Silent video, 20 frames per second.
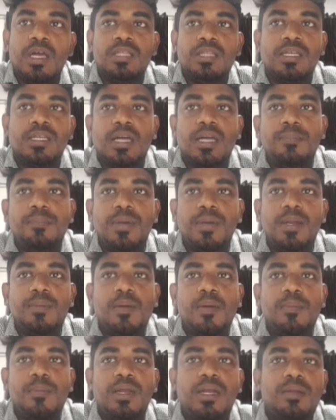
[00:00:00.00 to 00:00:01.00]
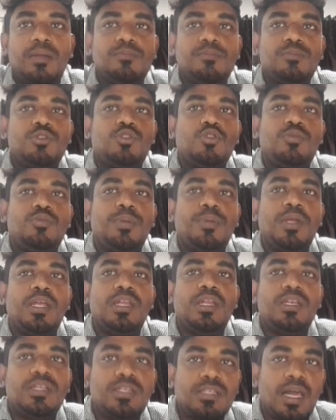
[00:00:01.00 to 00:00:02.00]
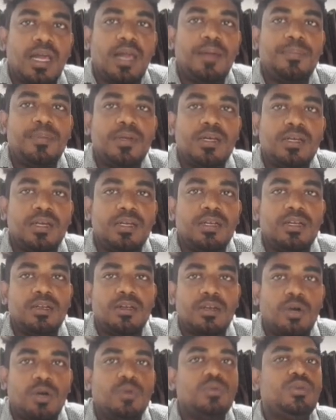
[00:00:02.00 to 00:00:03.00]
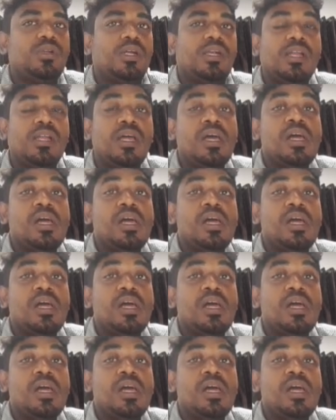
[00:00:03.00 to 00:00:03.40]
The company memorandum should be typed, counted